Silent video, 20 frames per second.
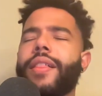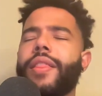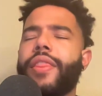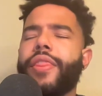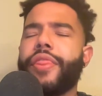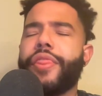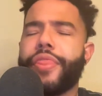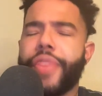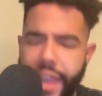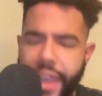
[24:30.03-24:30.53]

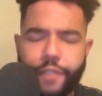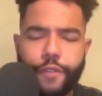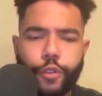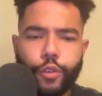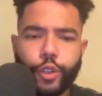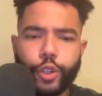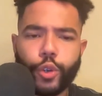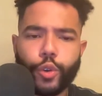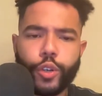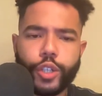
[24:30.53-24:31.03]
thankful
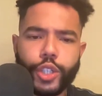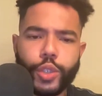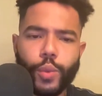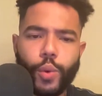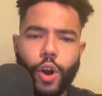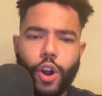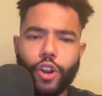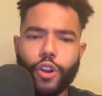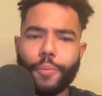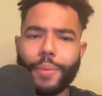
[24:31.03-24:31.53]
to Christian
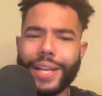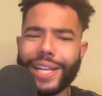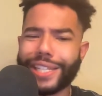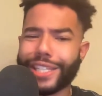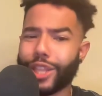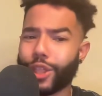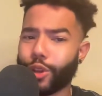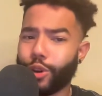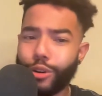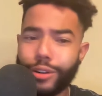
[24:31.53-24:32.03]
Walker because
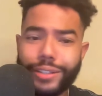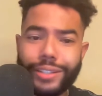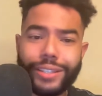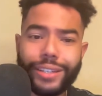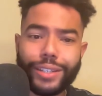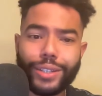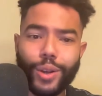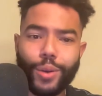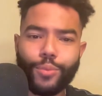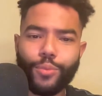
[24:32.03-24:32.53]

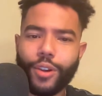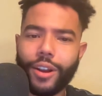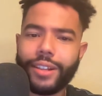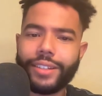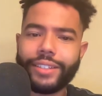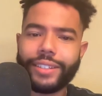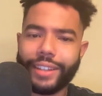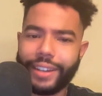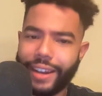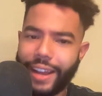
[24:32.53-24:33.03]
36 home
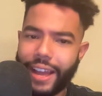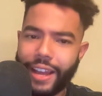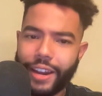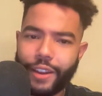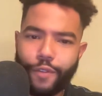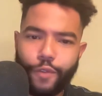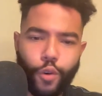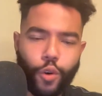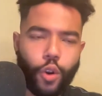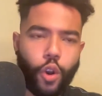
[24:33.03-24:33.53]
runs and
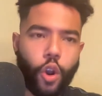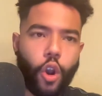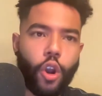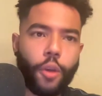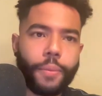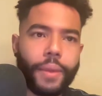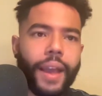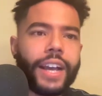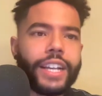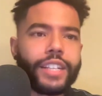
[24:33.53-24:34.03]
94
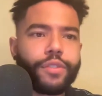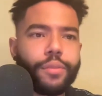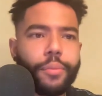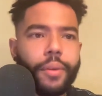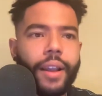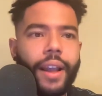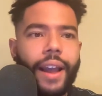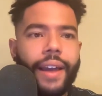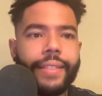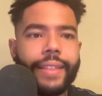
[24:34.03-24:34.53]
RBIs from a
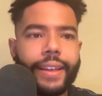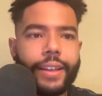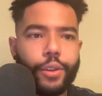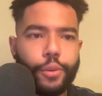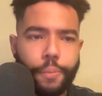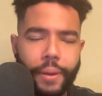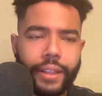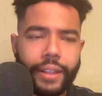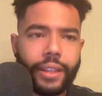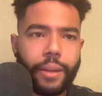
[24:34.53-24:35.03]
guy that you
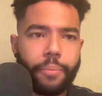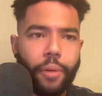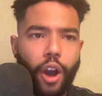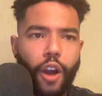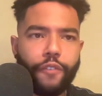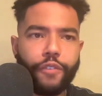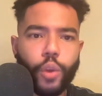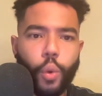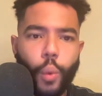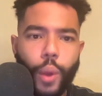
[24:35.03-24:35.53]
picked up off
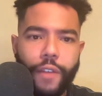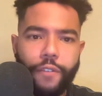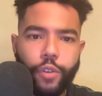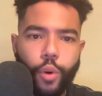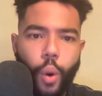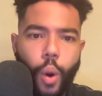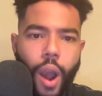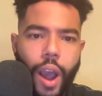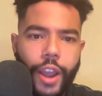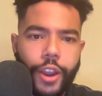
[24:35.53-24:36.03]
the waiver
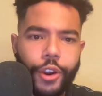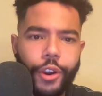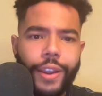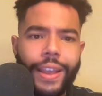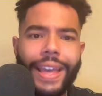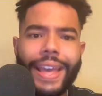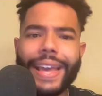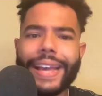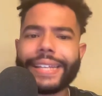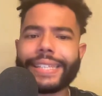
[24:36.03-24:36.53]
wire
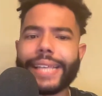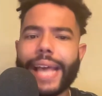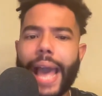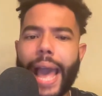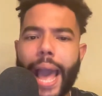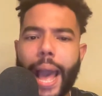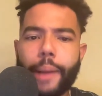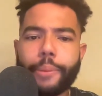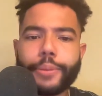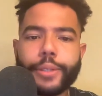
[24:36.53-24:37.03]
is
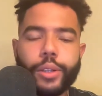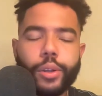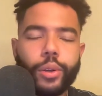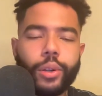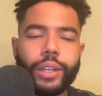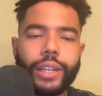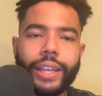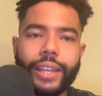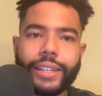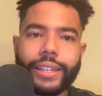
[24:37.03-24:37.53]

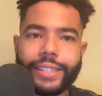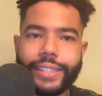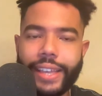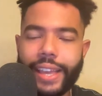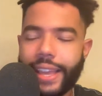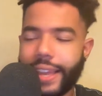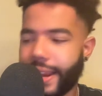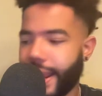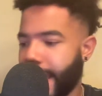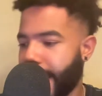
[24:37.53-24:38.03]
absolutely
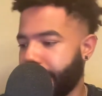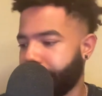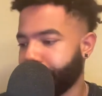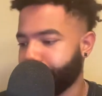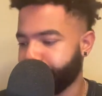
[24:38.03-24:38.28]
insane. And